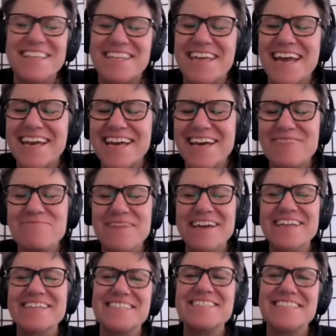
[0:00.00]
they had made
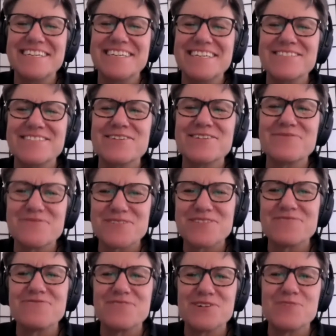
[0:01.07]
a teaser for the
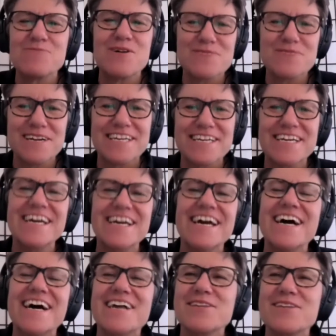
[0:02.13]
film already,
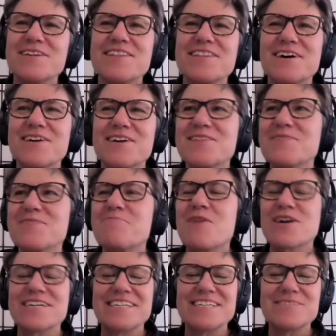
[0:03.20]
the
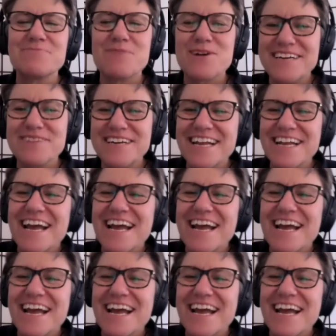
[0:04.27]
marketing department.